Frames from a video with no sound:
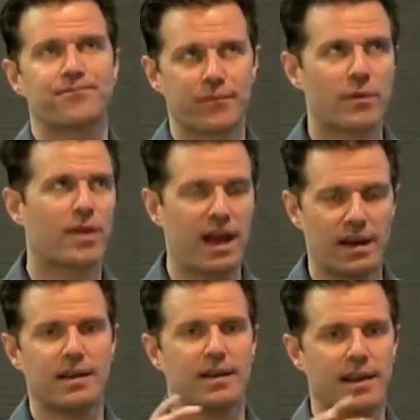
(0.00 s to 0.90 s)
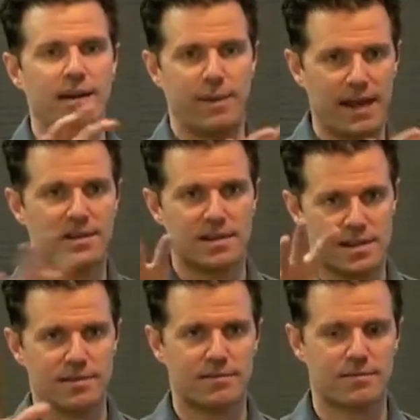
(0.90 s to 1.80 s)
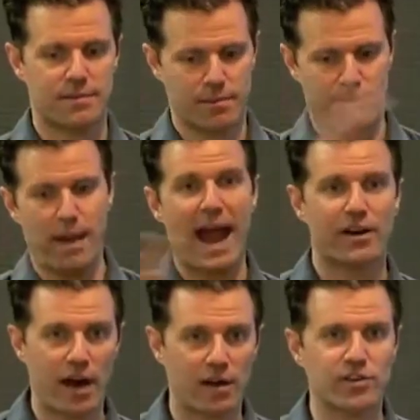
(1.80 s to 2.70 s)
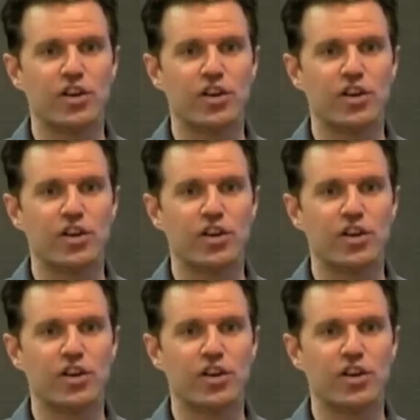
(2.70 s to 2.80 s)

then he means background